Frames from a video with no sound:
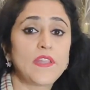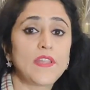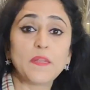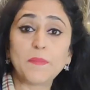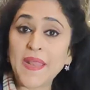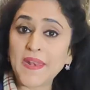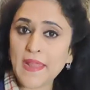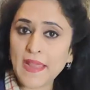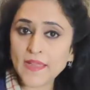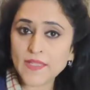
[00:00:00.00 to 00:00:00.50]

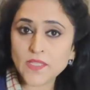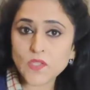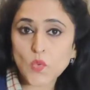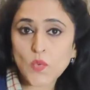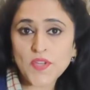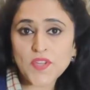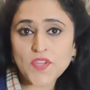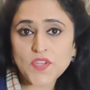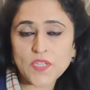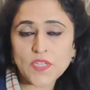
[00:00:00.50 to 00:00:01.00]
Then my next
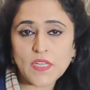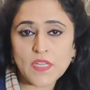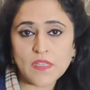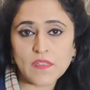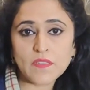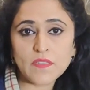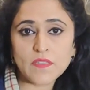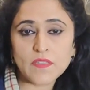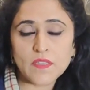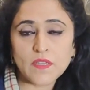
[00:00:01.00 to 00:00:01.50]
question
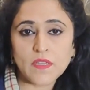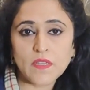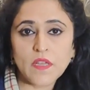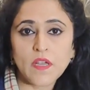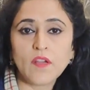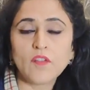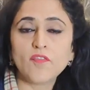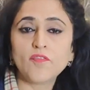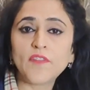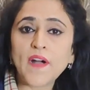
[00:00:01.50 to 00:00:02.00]
is,
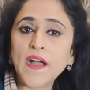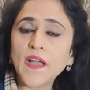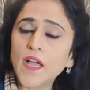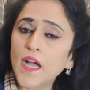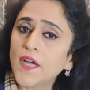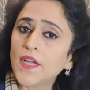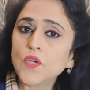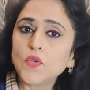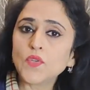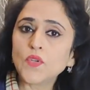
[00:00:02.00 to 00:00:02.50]
why
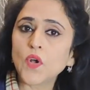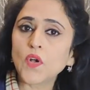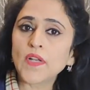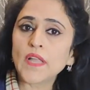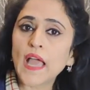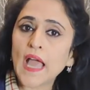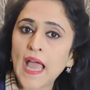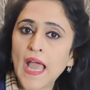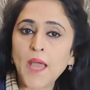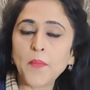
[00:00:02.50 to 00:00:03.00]
are you
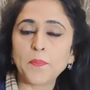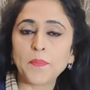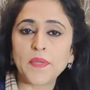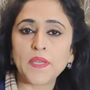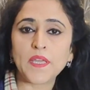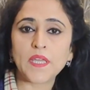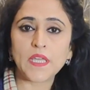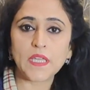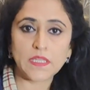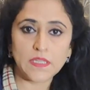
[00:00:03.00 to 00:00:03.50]
not
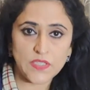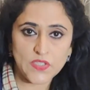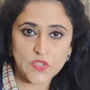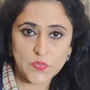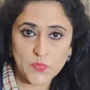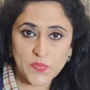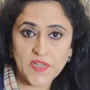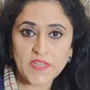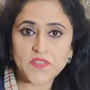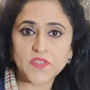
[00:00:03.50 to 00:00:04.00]
happy in
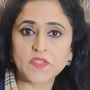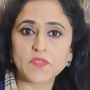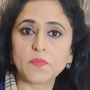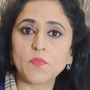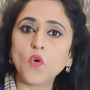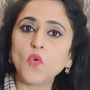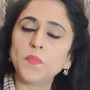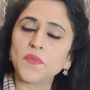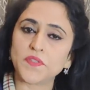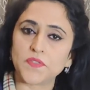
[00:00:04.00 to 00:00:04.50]
this
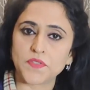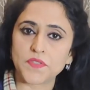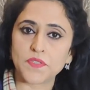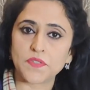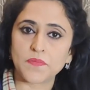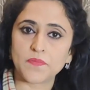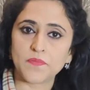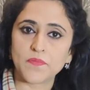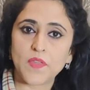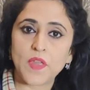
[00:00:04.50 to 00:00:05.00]
present moment?
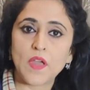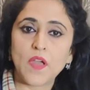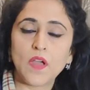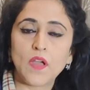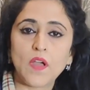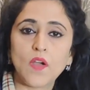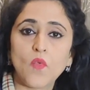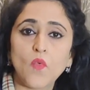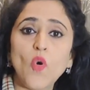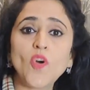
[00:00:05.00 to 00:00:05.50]

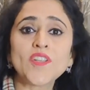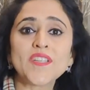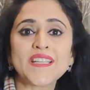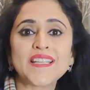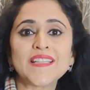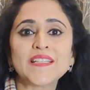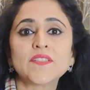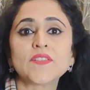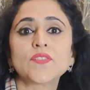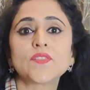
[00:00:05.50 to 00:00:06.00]

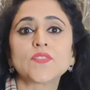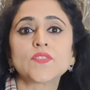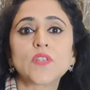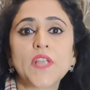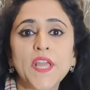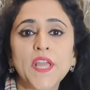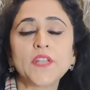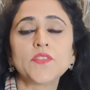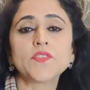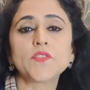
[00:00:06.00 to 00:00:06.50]
What is
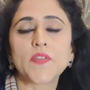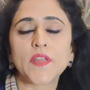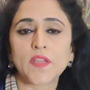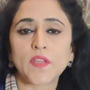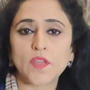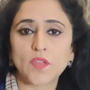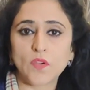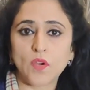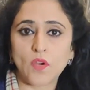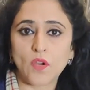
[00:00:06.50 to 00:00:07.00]

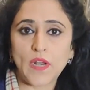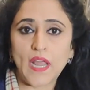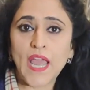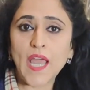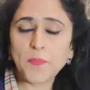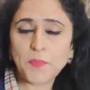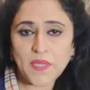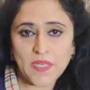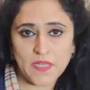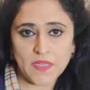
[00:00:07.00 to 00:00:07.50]
hindering your
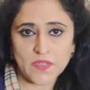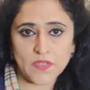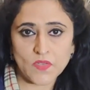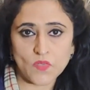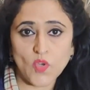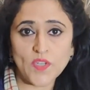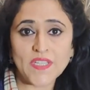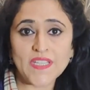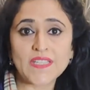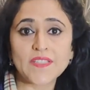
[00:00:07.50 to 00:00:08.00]

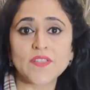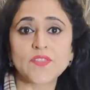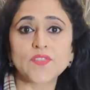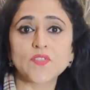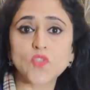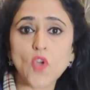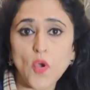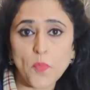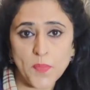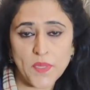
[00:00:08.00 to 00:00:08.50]
happiness? What is
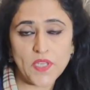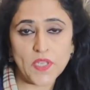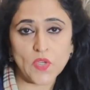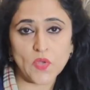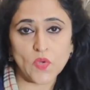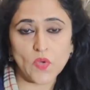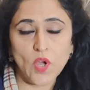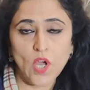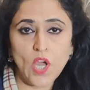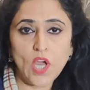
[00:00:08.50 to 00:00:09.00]
stopping
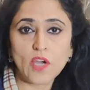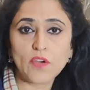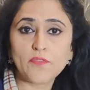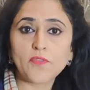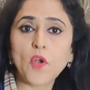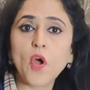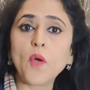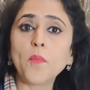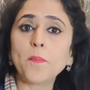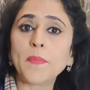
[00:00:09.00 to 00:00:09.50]
you
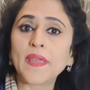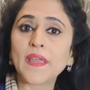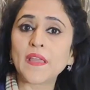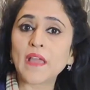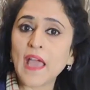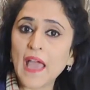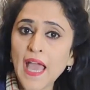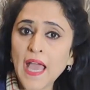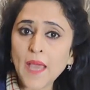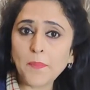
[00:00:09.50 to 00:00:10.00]
from
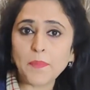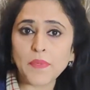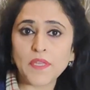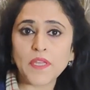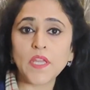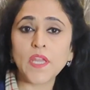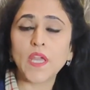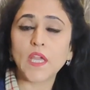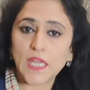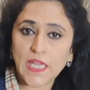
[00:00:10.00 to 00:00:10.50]
being
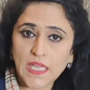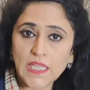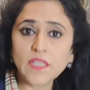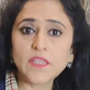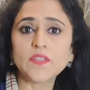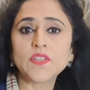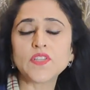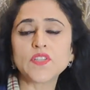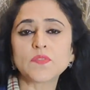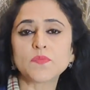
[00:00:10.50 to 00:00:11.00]
happy
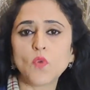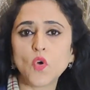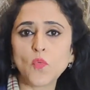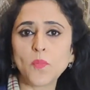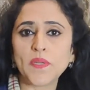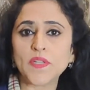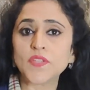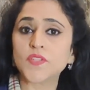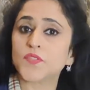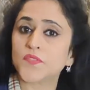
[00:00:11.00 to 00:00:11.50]
in this
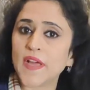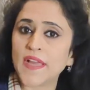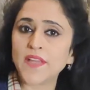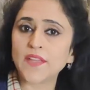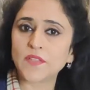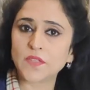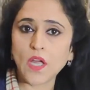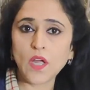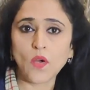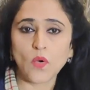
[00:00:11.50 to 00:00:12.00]
moment
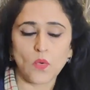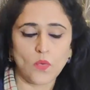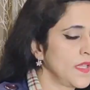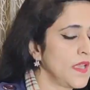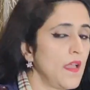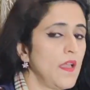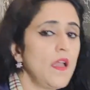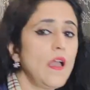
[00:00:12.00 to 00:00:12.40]
right now?